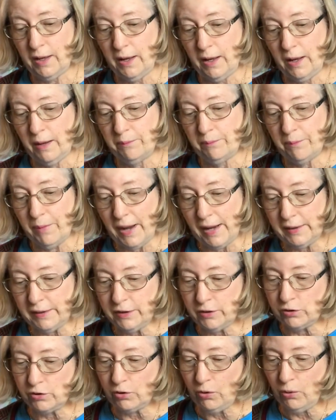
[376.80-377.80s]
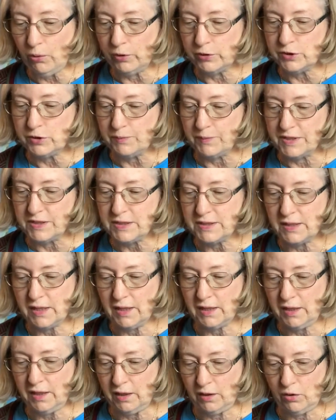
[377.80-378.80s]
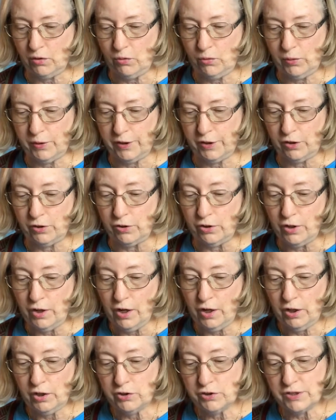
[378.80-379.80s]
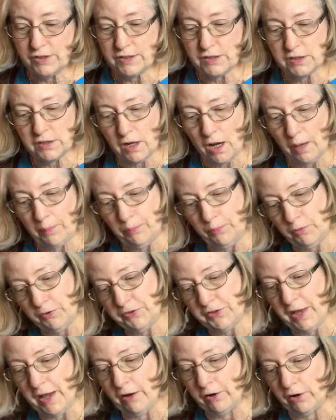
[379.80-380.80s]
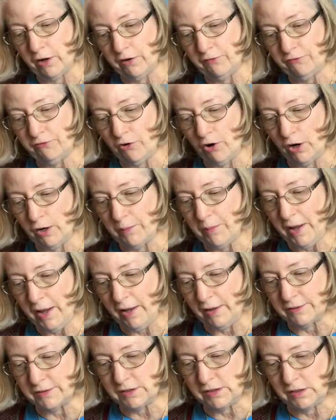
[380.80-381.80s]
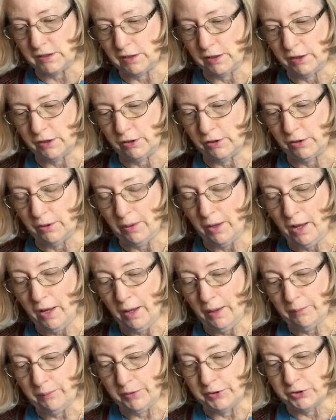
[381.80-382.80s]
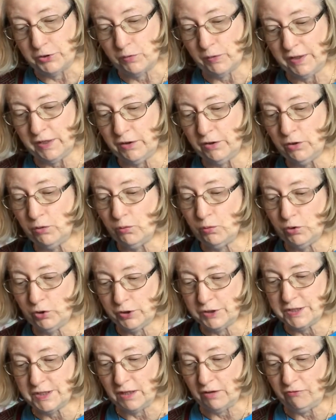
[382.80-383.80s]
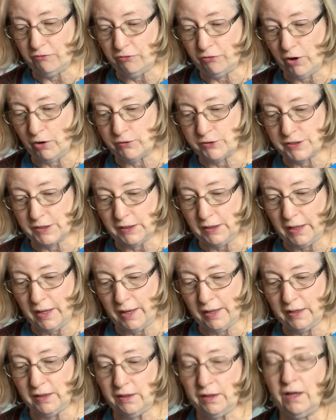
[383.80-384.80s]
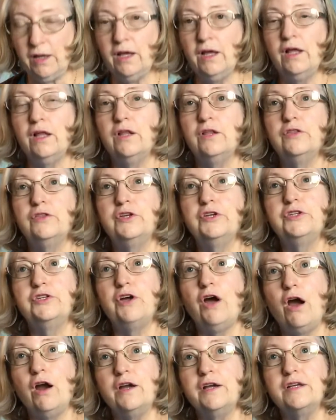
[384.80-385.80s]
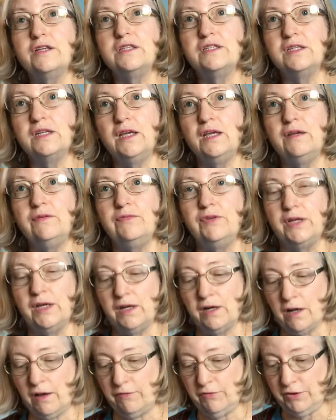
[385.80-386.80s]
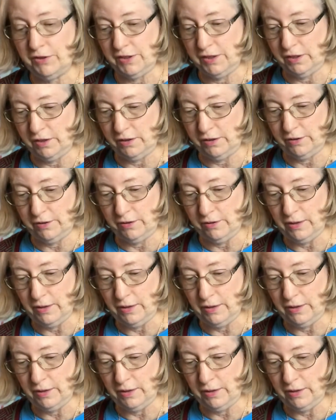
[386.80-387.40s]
My little horse must think it queer to stop without a farmhouse near, between the woods and frozen lake, the darkest evening of the year.